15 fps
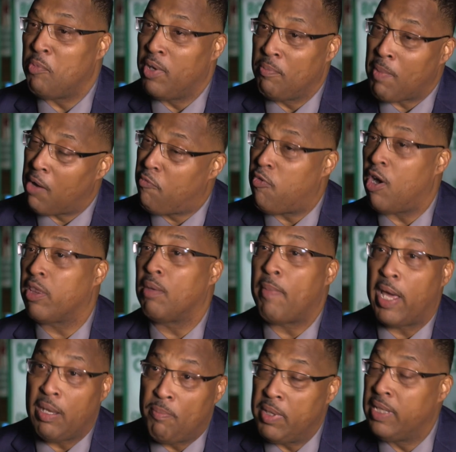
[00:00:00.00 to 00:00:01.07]
when my father
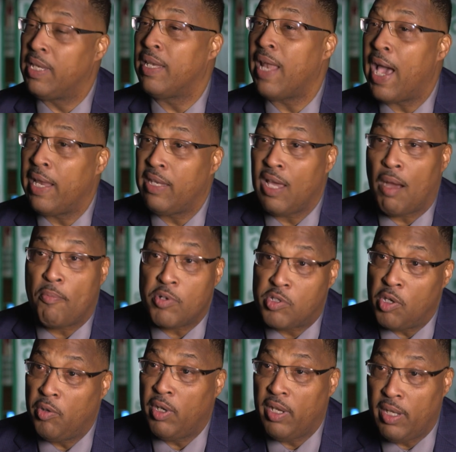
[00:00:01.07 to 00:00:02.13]
might have been denied the
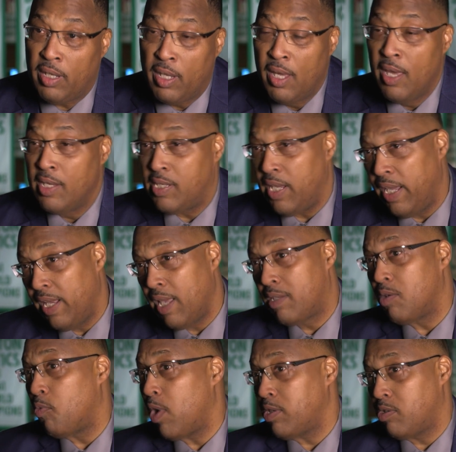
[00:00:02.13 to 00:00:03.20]
opportunity to eat at
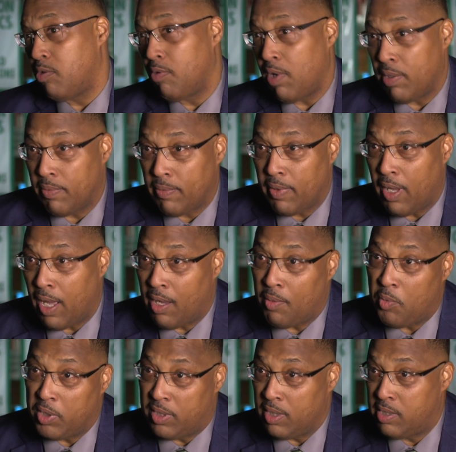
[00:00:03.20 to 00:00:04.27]
the restaurant uh,
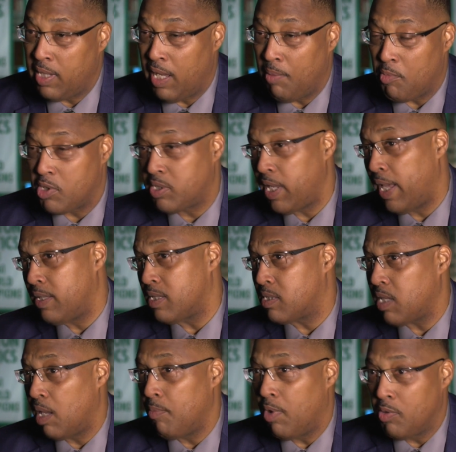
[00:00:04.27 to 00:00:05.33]
with the team or stay at the
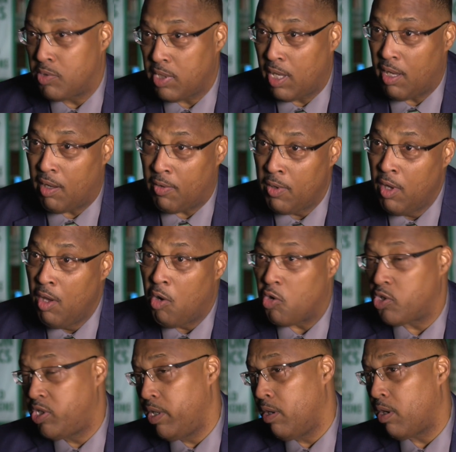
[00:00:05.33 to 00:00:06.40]
same hotel or
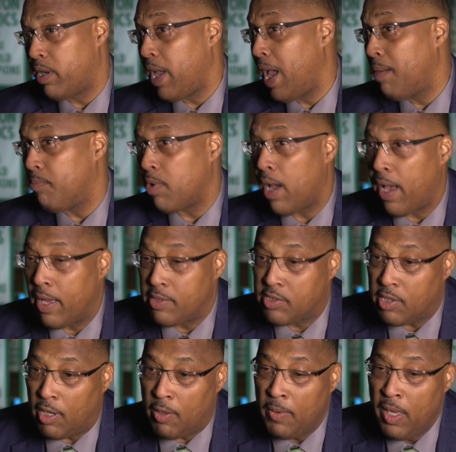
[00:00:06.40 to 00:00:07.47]
share a cab ride.
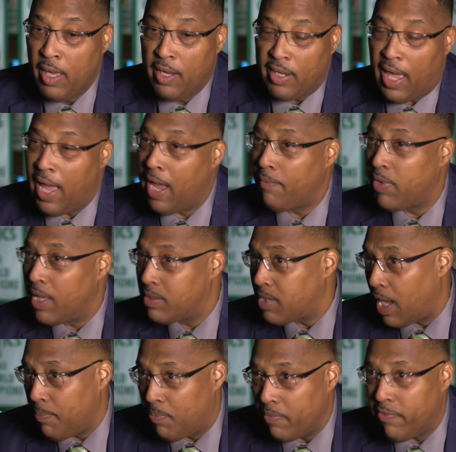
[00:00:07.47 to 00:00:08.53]
So to have that
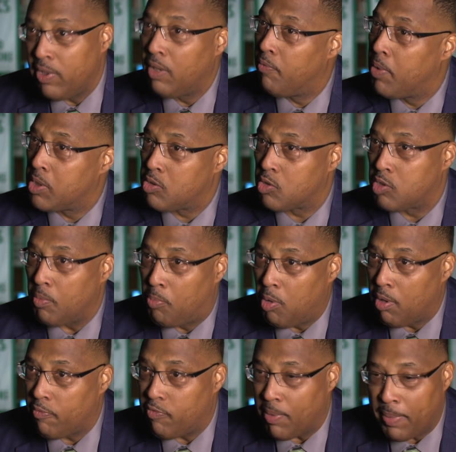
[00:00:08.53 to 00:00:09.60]
type of individual
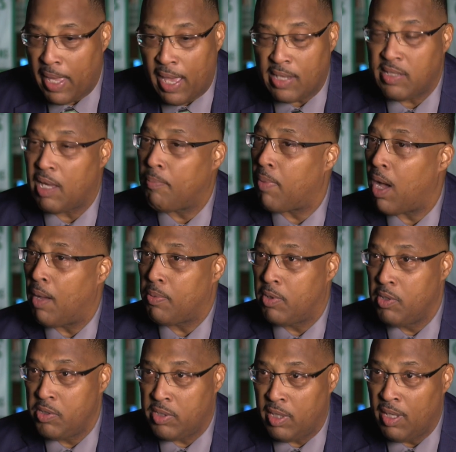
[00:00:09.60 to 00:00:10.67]
support from guys like Bob
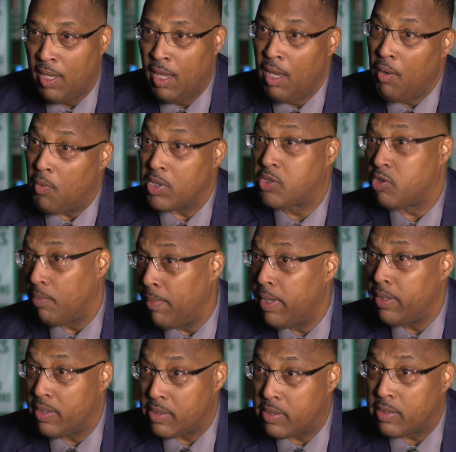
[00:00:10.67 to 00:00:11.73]
Cousy was
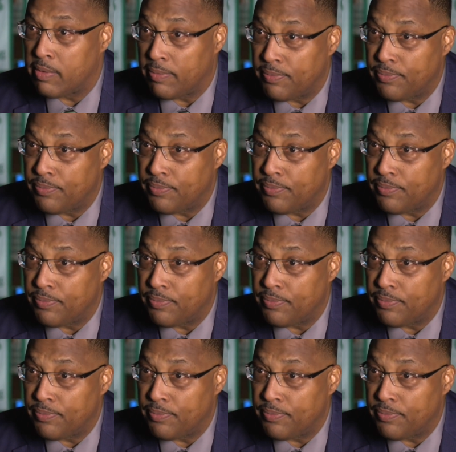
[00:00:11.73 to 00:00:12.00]
tremendous.